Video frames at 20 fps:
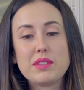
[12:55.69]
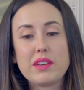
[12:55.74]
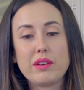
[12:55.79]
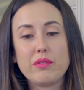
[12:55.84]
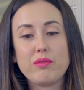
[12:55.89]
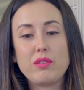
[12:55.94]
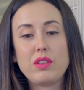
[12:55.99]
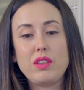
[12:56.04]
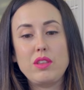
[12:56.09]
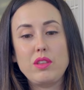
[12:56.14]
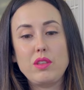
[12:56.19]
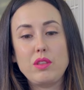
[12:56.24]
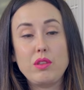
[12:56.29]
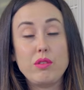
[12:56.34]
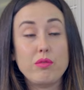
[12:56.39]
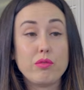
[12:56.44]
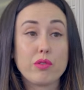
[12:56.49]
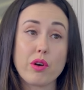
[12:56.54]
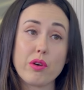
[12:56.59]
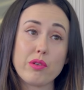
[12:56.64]
of
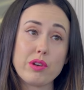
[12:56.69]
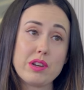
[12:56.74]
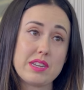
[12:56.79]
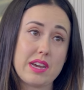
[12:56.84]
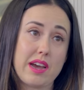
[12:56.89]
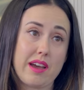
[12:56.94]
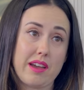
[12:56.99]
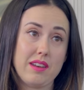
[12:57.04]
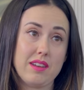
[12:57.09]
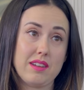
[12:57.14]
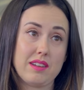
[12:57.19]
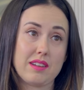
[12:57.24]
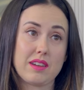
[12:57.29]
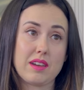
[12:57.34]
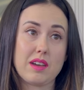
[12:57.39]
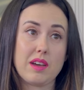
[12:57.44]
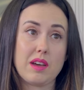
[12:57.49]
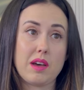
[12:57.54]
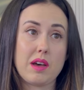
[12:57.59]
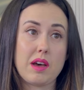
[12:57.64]
you've grown a ton.
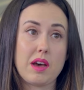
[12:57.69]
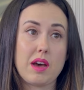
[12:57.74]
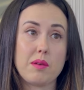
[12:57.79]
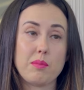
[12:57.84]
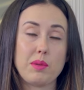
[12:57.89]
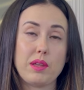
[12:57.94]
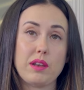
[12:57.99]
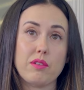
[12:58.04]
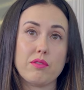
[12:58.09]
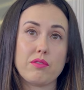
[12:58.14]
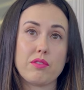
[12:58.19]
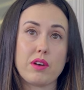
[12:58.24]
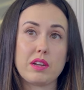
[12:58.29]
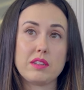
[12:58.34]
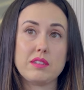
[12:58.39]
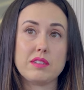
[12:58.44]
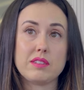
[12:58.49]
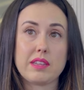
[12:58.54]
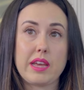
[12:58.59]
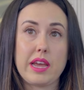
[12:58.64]
I mean, Fawn
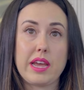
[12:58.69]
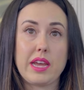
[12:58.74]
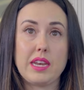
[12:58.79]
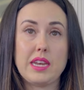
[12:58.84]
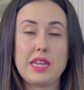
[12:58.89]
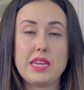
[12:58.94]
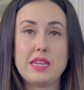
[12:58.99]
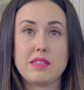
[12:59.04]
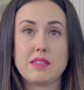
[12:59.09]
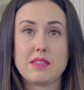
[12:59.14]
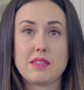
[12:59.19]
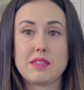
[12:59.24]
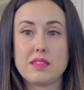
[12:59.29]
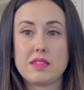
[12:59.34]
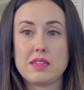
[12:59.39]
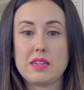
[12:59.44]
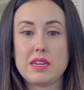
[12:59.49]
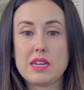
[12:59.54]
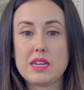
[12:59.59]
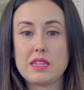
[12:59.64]
Design, it's
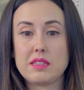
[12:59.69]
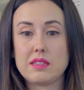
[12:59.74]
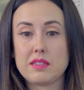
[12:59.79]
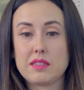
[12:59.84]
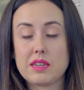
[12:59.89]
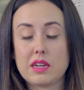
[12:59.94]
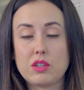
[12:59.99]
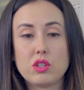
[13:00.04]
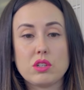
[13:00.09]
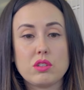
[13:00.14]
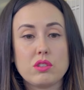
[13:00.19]
it's such a